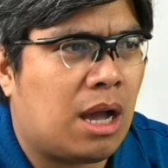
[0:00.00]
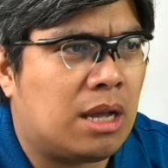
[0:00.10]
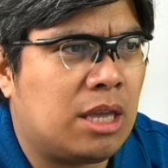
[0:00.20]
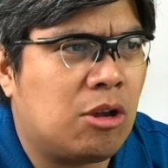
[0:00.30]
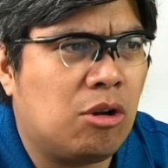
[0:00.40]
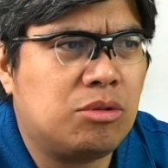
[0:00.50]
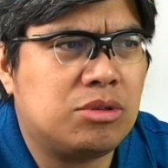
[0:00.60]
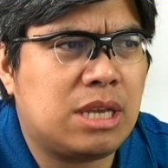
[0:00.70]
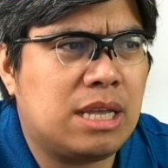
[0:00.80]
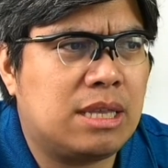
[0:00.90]
they go on to
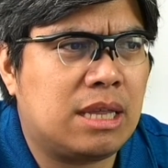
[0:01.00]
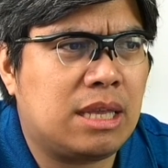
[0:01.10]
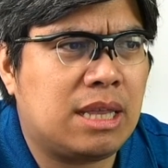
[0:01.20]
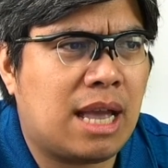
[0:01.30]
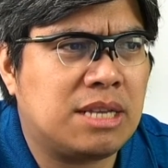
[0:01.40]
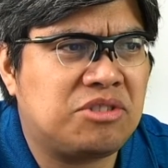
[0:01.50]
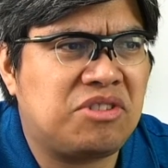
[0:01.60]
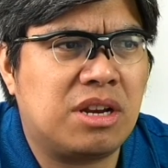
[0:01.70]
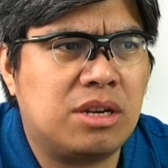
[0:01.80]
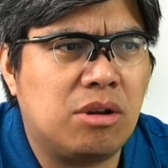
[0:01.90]
say that it has
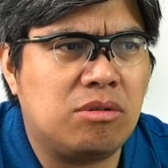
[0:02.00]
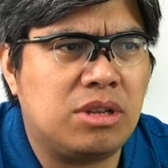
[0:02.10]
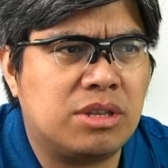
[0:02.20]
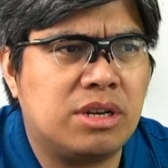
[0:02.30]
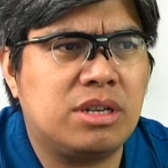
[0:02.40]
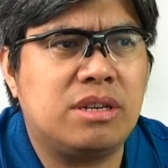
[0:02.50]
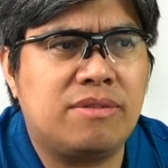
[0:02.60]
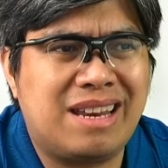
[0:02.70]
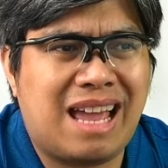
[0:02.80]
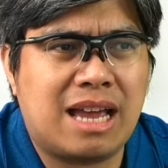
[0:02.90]
triggered only 30
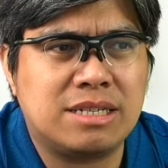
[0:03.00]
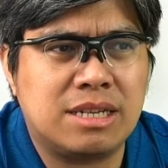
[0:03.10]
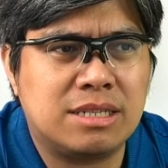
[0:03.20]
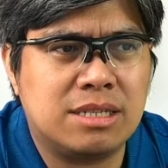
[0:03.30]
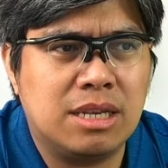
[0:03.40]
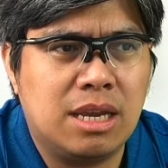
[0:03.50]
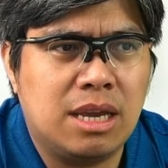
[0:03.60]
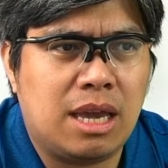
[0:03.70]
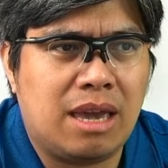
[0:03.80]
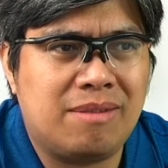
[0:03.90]
different hashes
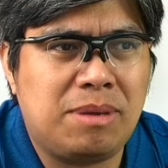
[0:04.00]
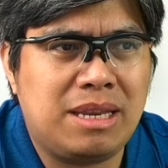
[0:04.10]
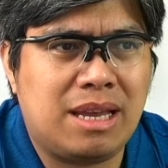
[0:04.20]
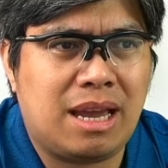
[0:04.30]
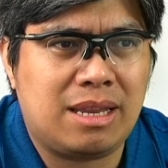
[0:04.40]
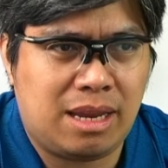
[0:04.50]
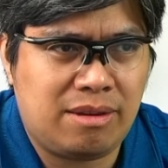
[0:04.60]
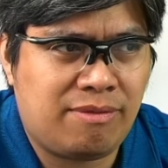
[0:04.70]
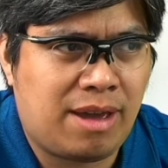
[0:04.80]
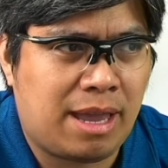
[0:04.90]
have been
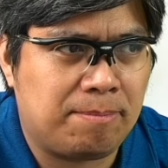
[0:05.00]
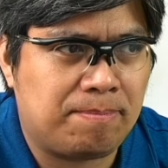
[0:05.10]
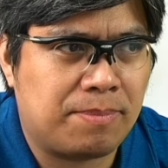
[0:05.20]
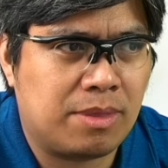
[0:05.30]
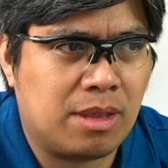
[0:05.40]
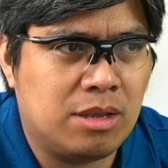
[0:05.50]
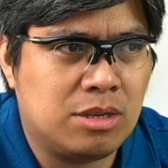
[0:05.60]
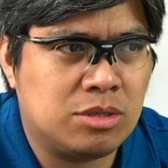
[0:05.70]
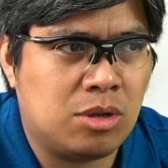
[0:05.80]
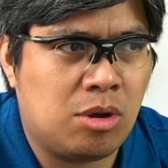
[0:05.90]
identified.
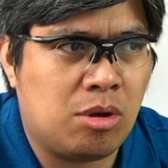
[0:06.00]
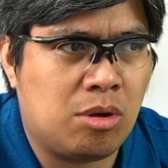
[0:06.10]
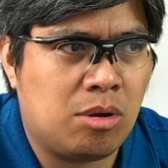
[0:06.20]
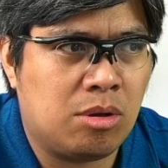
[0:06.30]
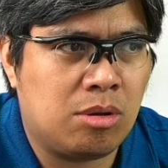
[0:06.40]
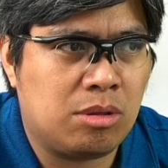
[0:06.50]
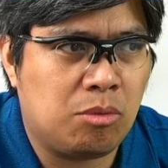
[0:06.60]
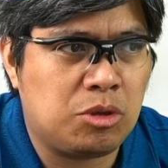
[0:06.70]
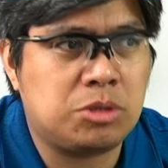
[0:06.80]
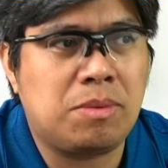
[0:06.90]
So,
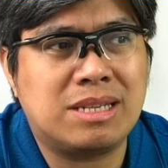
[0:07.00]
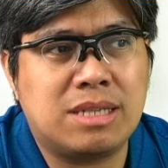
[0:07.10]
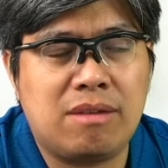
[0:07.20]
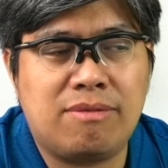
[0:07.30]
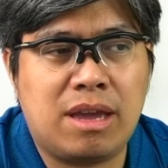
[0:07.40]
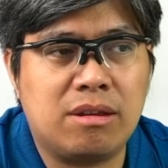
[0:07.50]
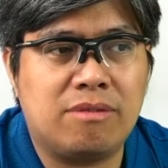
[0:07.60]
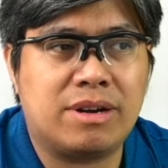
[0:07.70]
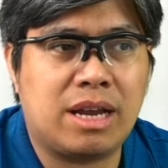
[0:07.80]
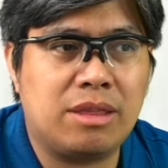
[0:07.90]
which makes the event of
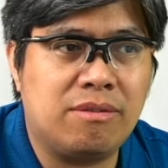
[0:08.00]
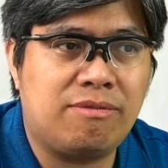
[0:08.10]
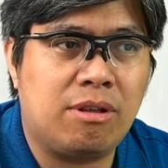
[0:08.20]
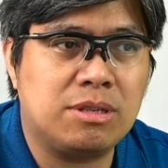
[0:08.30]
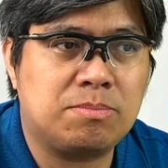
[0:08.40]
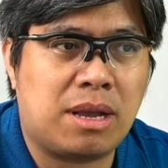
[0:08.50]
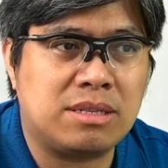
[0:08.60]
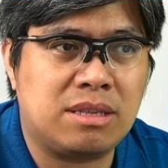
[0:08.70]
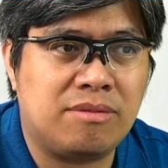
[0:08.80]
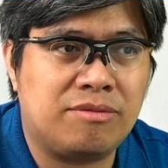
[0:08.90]
a random false
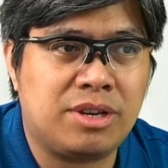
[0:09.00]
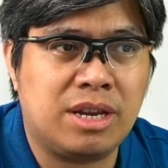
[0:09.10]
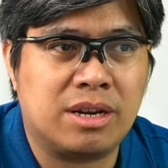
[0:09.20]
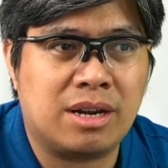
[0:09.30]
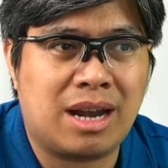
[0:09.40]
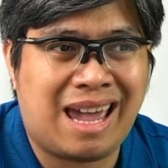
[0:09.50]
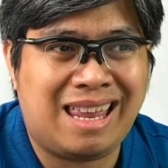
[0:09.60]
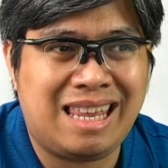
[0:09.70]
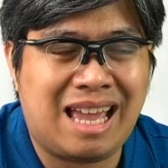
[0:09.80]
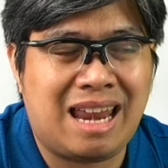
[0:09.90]
positive trigger
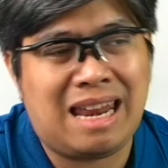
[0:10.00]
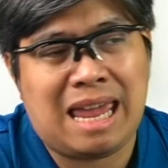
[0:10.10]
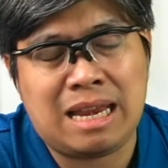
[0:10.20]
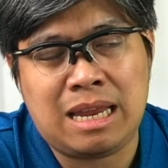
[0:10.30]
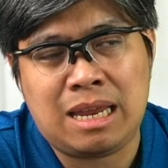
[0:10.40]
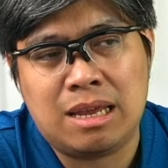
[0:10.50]
highly unlikely.